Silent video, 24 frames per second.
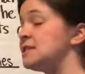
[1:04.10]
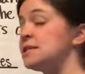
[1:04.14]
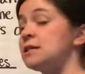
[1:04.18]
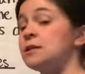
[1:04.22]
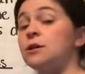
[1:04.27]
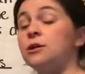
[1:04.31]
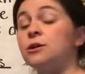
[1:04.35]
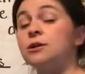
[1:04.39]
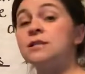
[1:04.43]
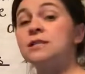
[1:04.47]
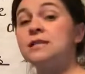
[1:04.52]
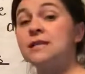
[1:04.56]
in
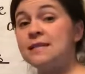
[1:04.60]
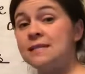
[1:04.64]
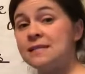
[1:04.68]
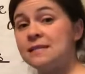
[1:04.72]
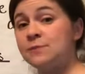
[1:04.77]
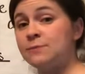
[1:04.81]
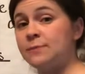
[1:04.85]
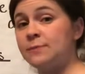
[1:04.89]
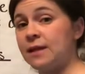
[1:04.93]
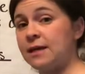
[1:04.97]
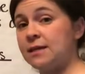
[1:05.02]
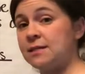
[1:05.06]
our tens
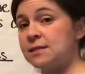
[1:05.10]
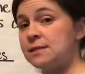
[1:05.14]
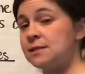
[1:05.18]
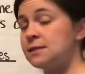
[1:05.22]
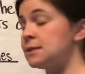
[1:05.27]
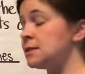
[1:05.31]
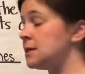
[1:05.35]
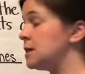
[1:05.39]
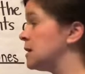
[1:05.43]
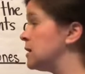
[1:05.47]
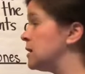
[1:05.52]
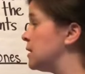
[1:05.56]
place.
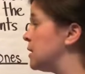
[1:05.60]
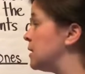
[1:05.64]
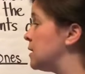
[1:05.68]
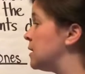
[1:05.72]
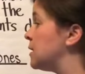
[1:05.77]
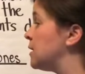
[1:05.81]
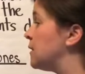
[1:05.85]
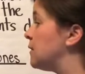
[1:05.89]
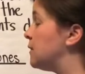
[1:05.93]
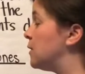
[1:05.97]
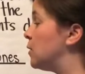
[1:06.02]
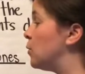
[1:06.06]

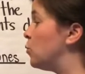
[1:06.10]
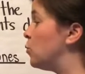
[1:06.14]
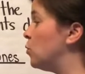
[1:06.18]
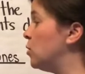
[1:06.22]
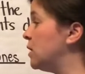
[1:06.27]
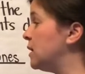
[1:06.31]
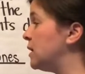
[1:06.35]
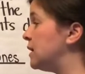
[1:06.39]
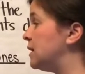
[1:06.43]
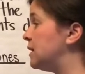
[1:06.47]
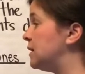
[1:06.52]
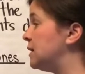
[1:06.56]
The
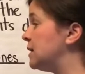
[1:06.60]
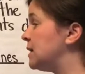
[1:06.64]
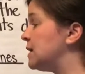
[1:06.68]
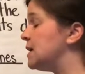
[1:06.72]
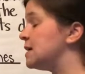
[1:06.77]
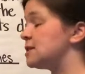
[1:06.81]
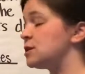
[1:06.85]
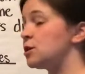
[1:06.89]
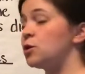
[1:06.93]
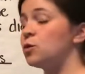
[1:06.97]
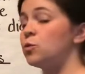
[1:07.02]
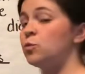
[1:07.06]
1
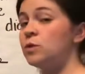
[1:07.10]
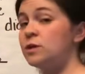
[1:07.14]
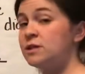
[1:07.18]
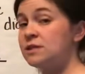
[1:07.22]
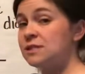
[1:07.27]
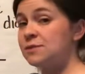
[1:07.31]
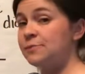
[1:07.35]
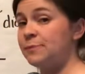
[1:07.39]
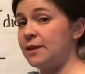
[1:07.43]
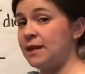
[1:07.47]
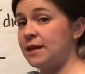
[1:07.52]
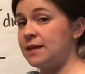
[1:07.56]
is our
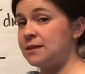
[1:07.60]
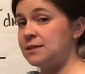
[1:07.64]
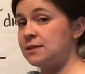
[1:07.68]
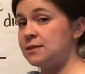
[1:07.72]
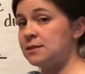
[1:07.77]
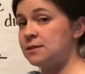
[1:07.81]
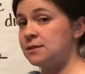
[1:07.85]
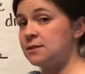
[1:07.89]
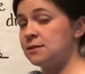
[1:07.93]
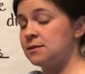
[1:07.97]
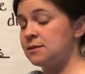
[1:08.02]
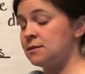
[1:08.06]
ones
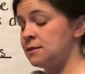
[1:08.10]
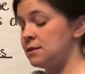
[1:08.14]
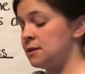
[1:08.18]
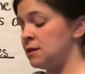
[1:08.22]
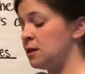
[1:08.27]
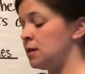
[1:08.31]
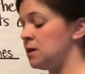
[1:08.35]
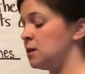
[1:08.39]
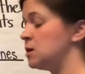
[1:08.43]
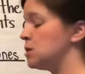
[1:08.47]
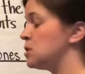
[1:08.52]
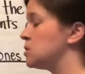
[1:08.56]
place.
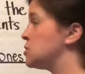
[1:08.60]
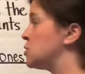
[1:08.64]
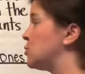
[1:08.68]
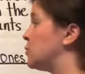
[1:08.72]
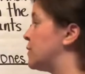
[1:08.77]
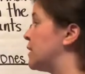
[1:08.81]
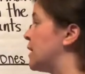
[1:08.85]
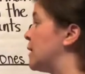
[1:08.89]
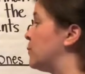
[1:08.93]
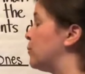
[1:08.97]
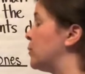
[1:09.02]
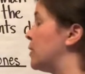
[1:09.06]
So
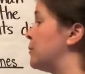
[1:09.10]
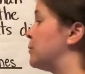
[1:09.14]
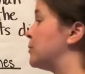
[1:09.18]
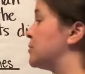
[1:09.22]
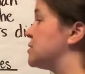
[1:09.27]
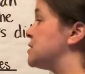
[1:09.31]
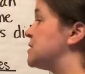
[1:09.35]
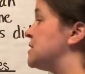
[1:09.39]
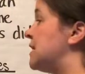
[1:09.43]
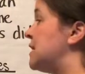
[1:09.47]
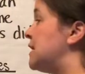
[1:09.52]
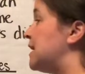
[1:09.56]
when I'm
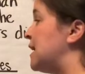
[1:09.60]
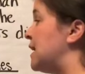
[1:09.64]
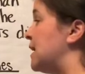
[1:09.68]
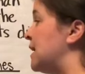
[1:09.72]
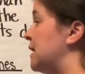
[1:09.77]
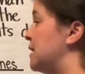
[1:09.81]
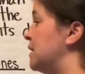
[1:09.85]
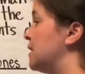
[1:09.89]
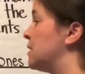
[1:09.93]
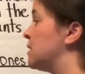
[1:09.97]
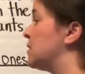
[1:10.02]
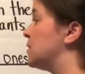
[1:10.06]

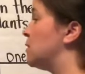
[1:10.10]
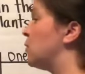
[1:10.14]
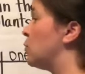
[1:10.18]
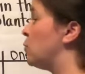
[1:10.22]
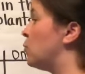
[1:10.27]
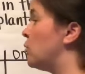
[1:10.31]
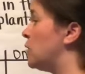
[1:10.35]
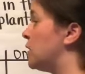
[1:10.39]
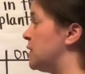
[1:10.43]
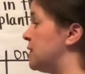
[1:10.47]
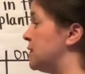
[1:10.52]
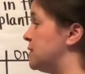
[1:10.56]
representing the
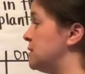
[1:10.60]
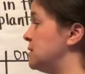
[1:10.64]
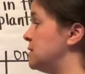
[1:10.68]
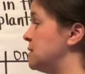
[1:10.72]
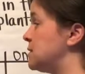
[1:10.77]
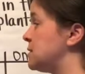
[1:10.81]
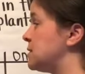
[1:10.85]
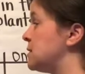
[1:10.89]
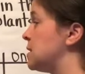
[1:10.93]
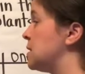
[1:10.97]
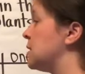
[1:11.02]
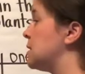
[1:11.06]
ones,